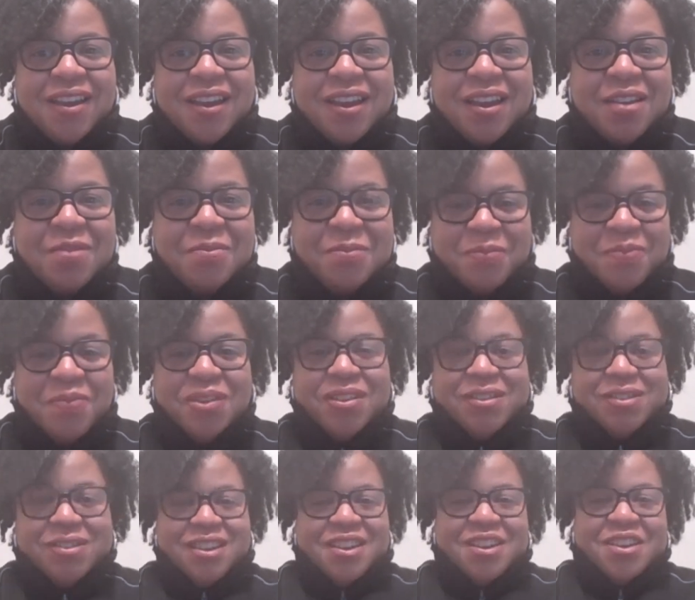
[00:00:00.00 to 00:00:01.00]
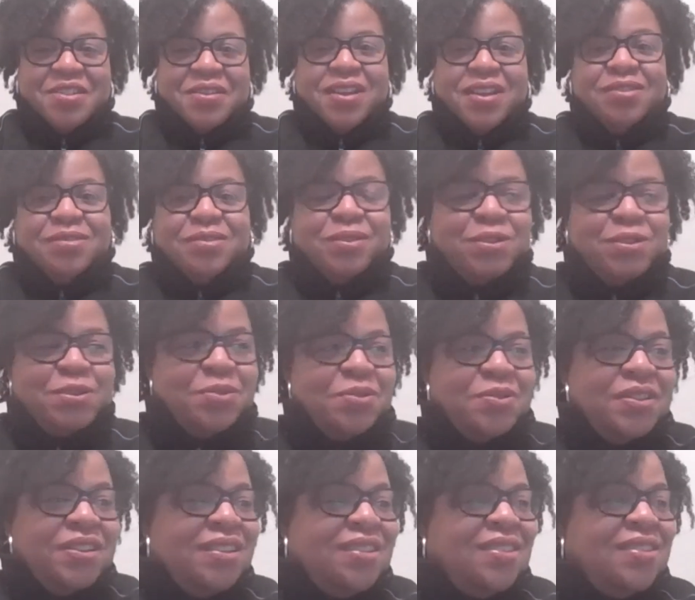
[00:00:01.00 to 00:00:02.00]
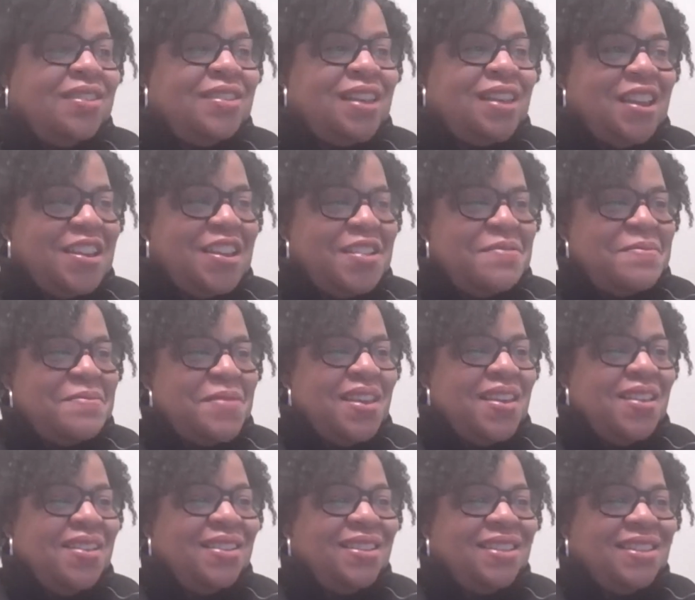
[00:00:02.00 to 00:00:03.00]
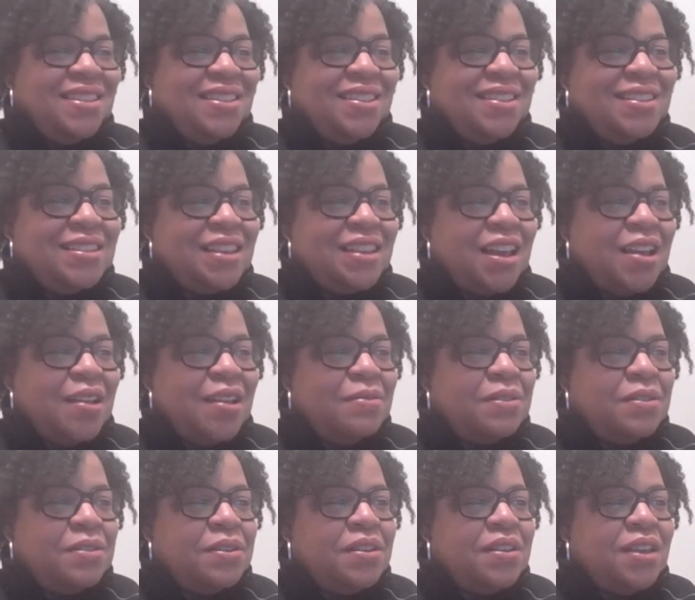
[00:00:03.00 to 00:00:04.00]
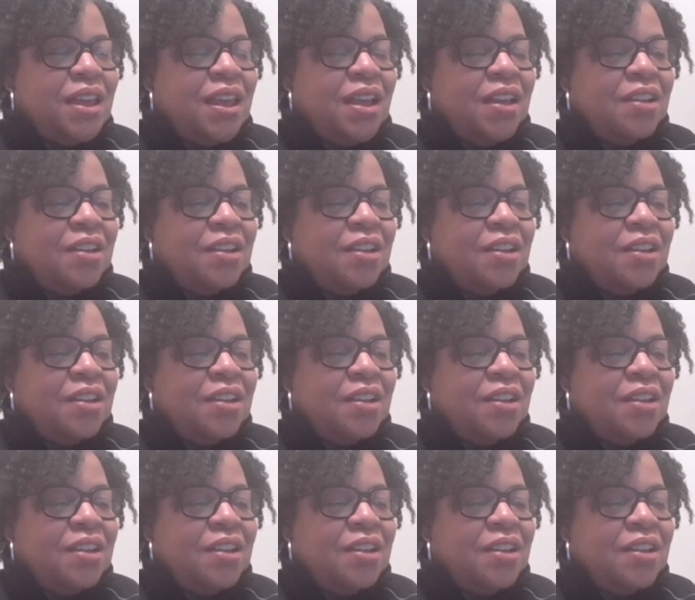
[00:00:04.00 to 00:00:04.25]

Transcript: I wasn't in graduate school, and it's taken me to this time to